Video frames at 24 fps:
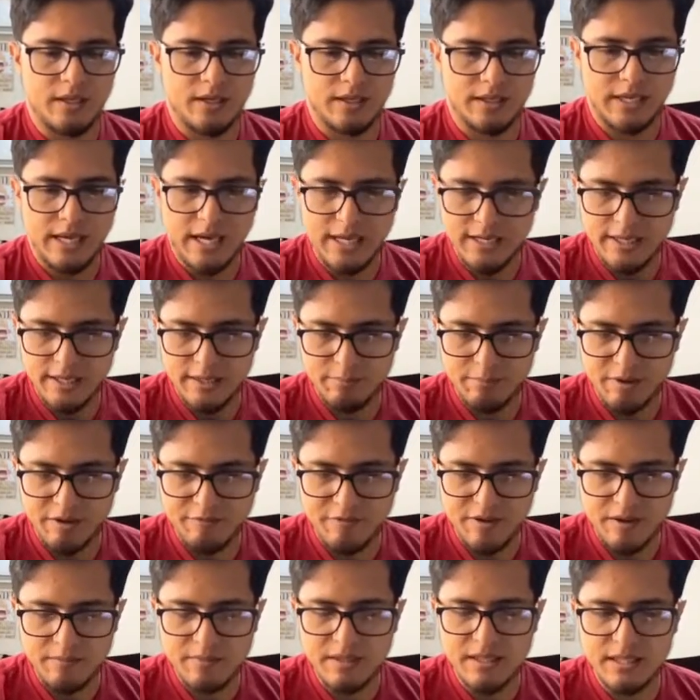Kenneth, my
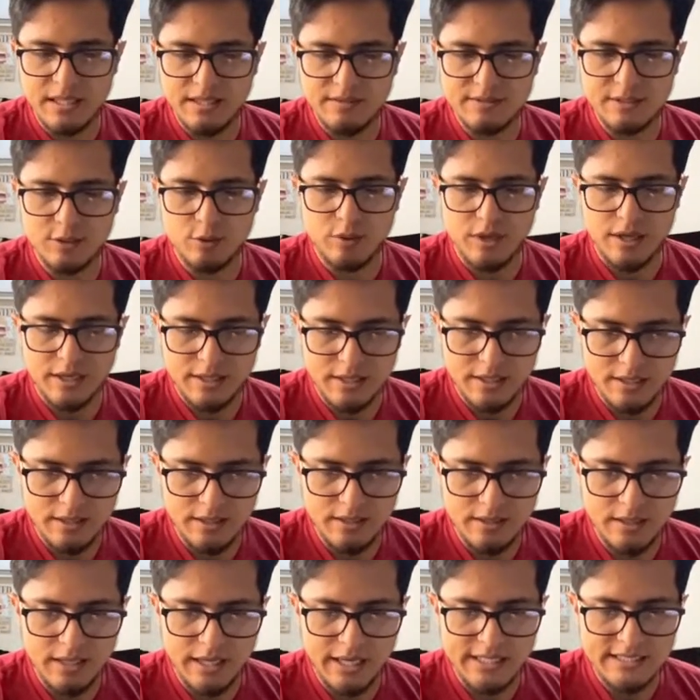family lives in
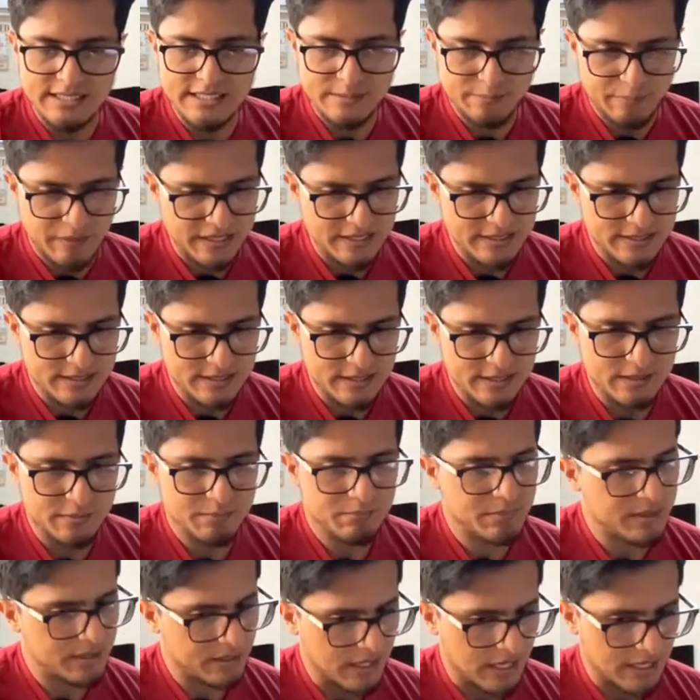Guayaquil. It's spicy,
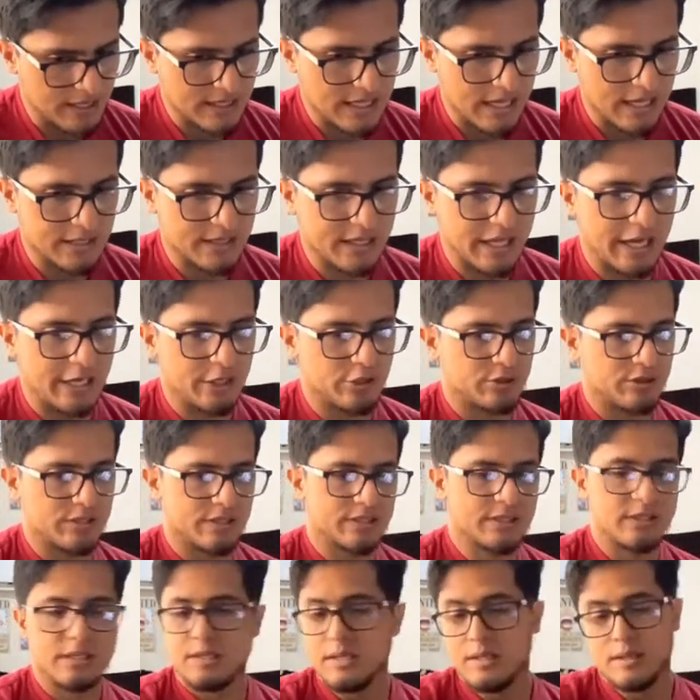but not that
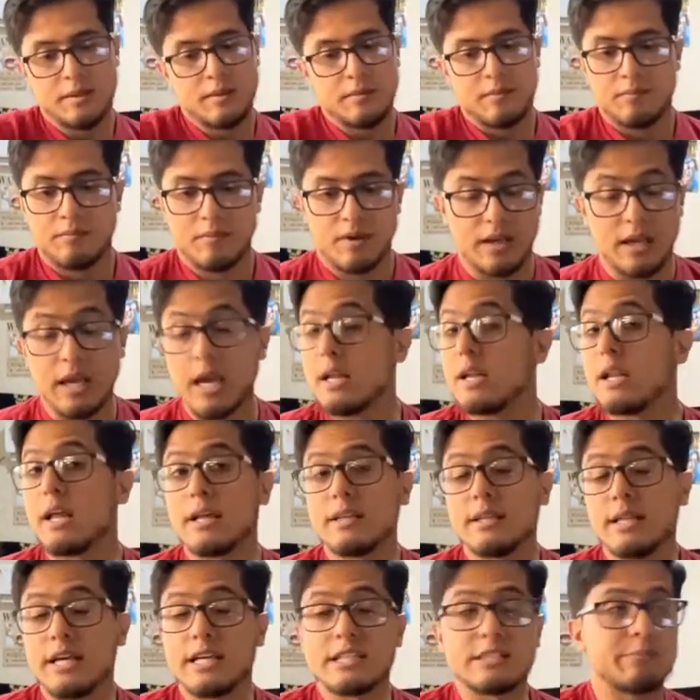dangerous. Kenneth, I
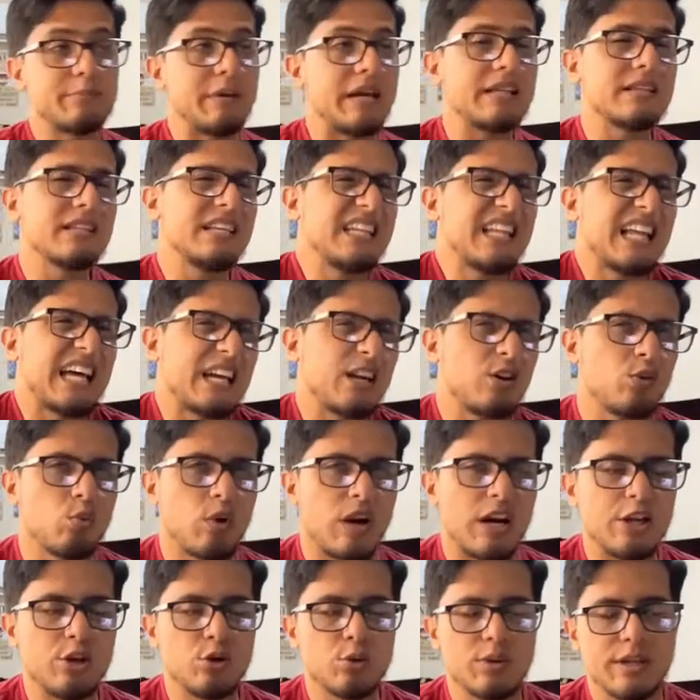think it's mainly like where
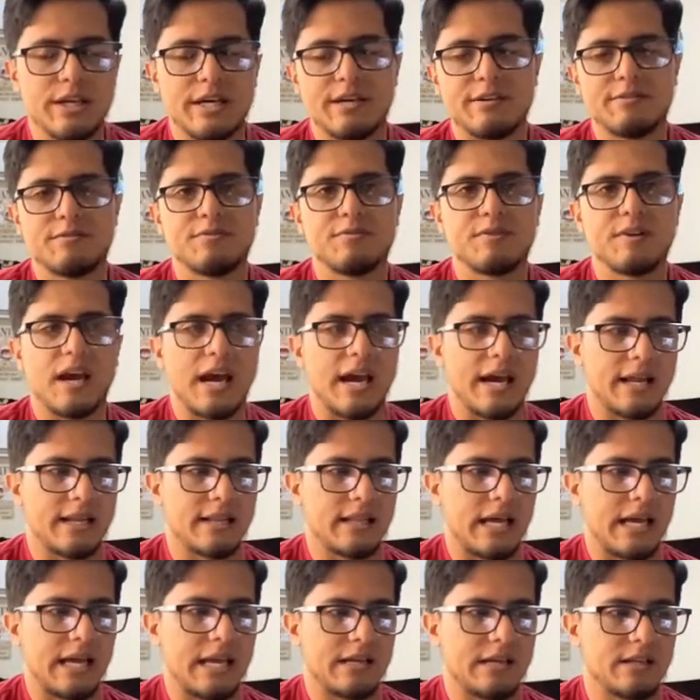you live and
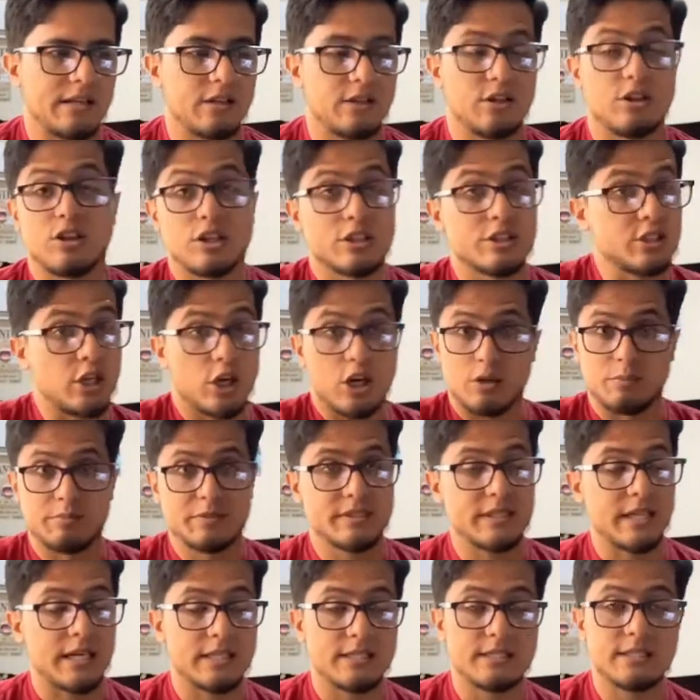like the
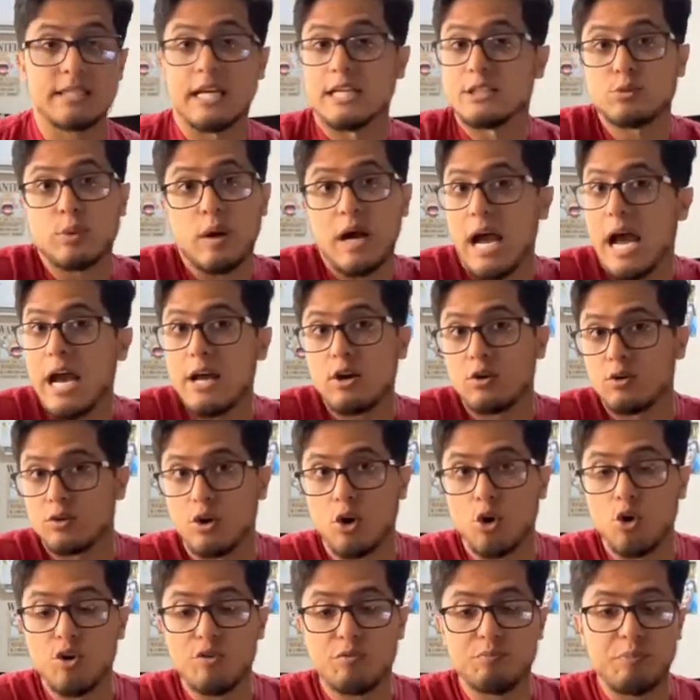circumstance. That's why I don't
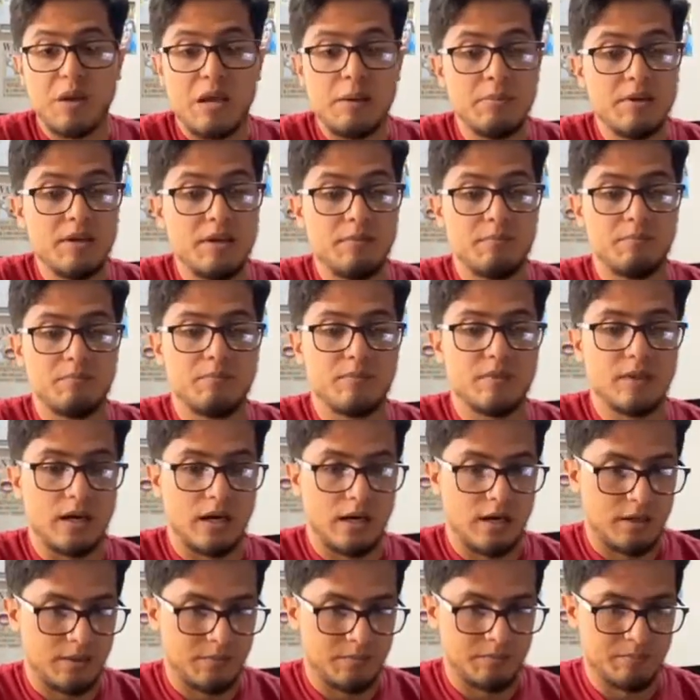know if maybe
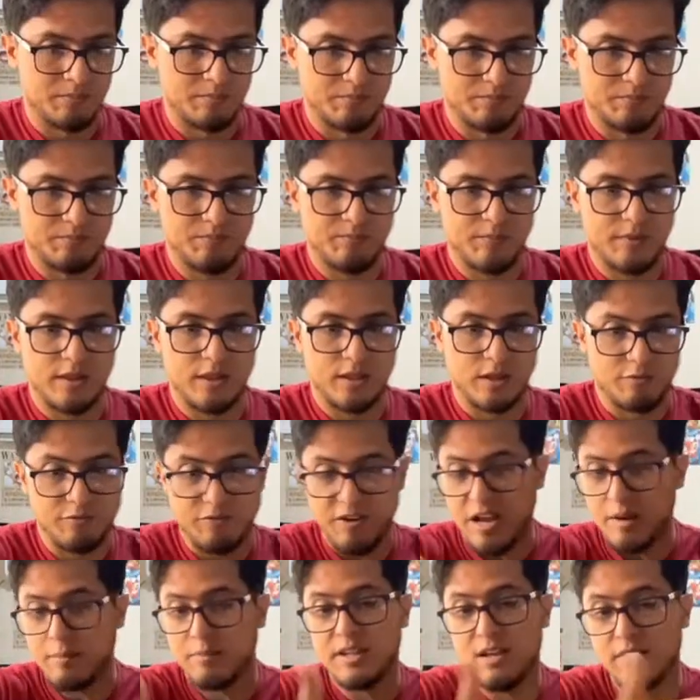the
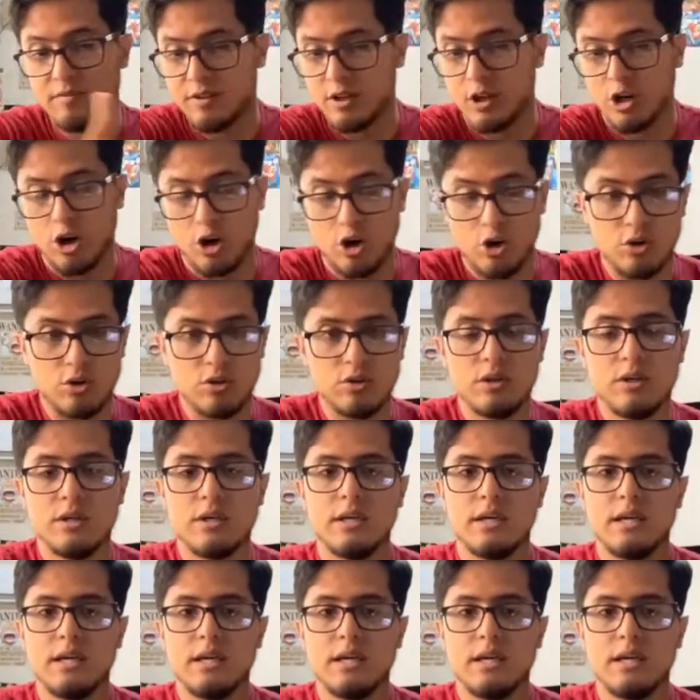family of the girl,